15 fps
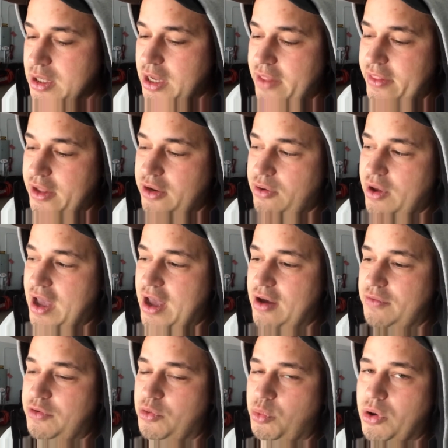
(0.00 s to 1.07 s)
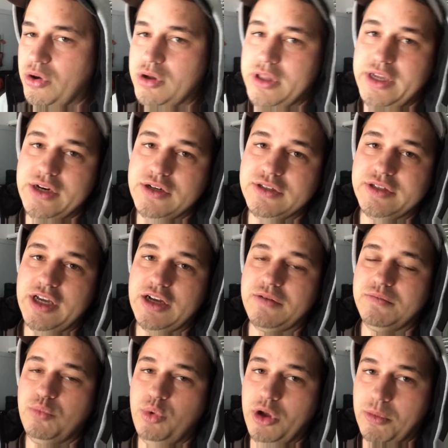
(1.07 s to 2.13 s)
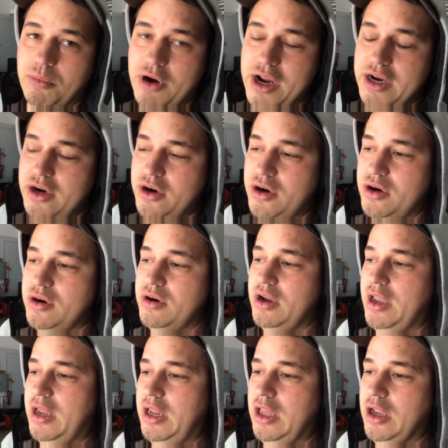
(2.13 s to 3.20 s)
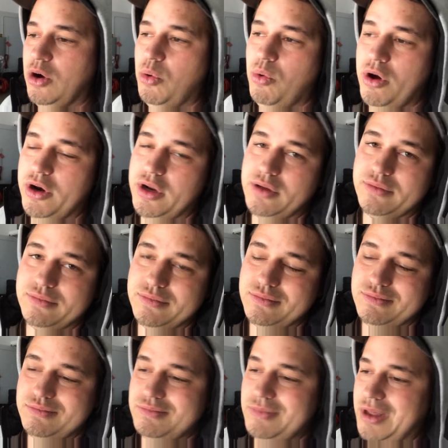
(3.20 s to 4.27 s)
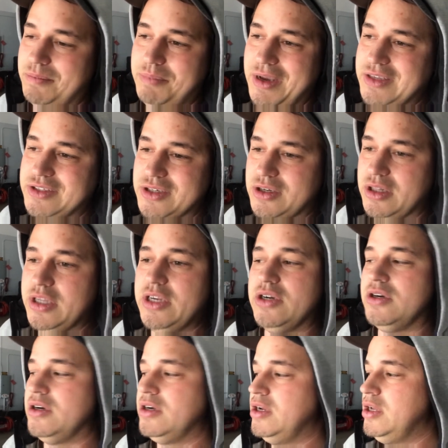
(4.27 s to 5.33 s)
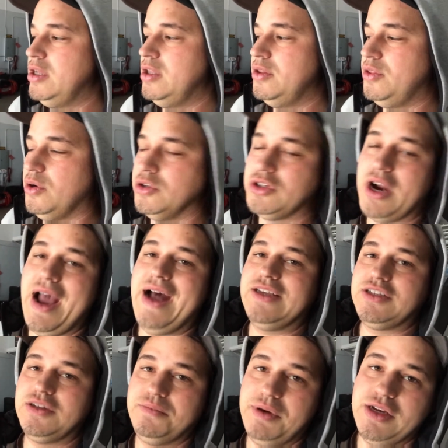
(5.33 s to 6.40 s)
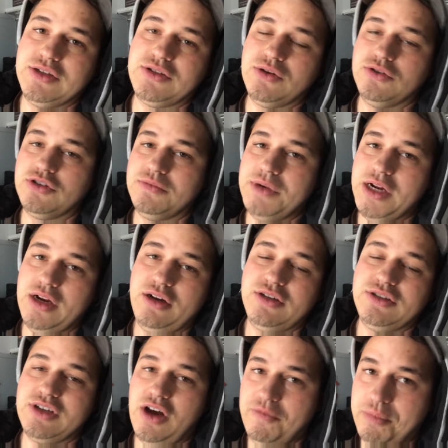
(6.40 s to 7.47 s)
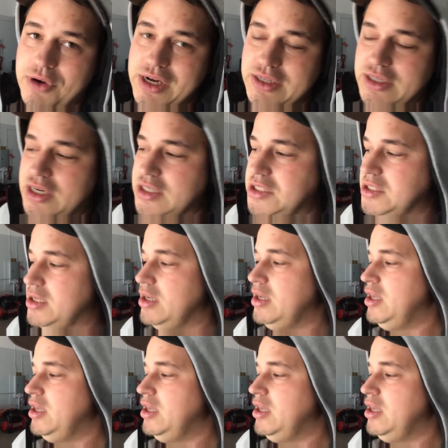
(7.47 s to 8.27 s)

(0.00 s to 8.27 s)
then you have your wheel cleaners like Wheel Brightener and Eagle One, like basic cleaner. Those are acid-based. Those are made to dissolve brake dust